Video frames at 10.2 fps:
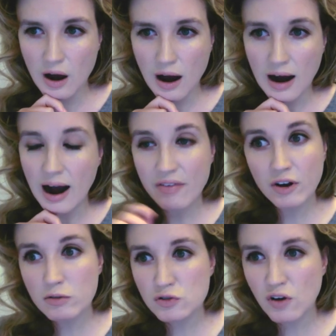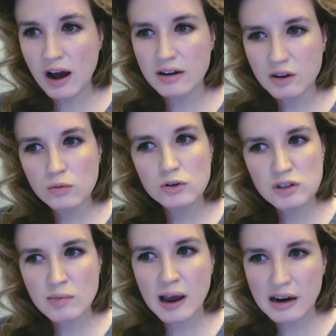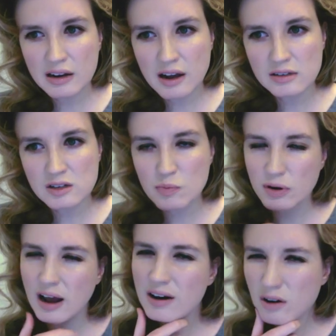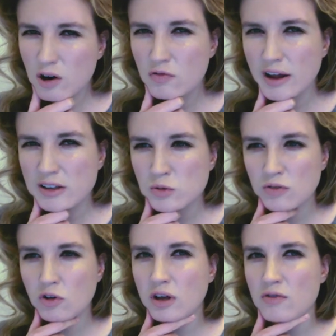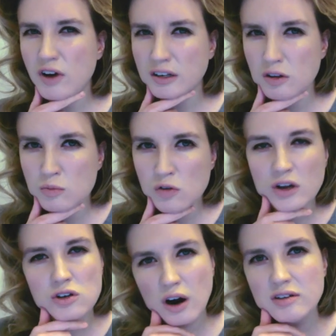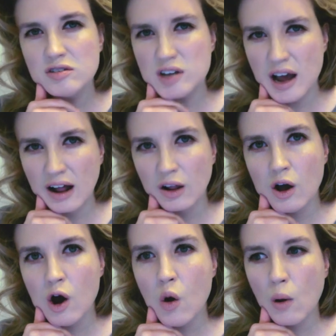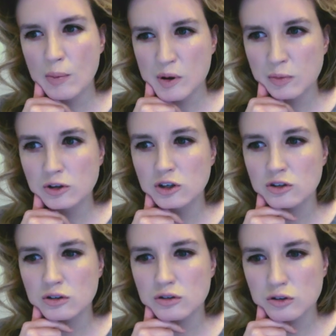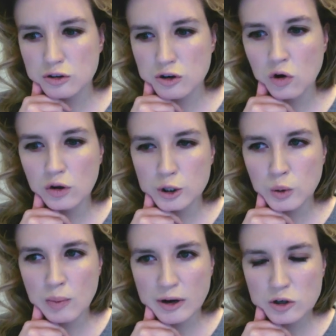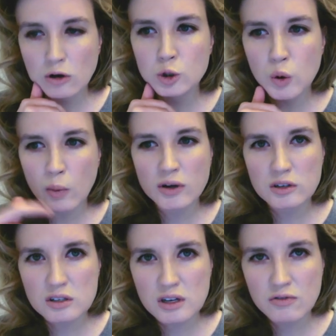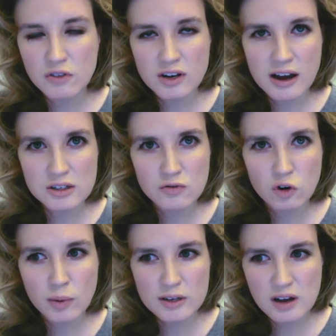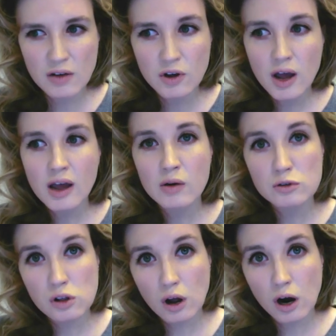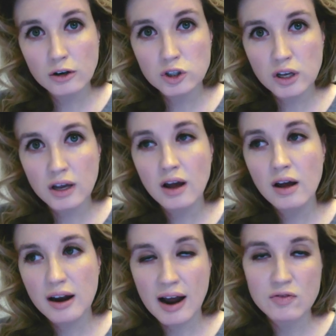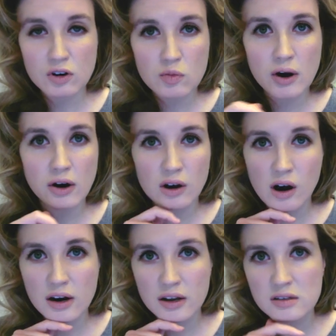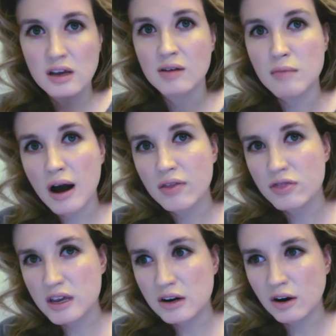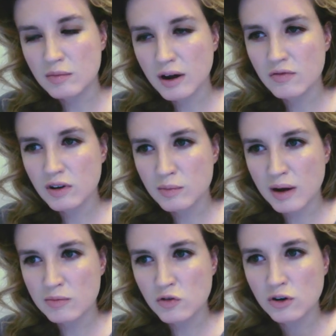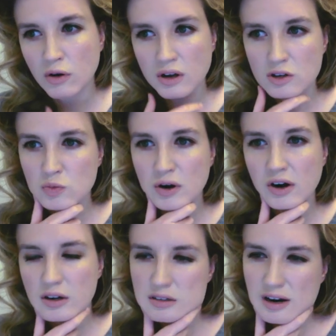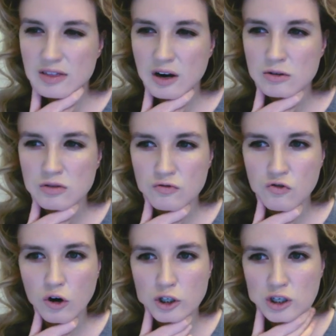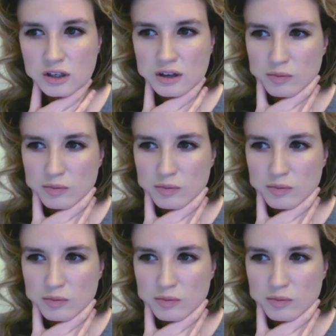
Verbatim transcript: I thought it was fine. There was some hate against it, but I don't know if that's what really affected the movie. It's hard to tell why people didn't totally show up. I told you when I went to see Fantastic Four myself, it was largely an African American audience in my theater, in my movie going experience, and I thought it was unfortunate that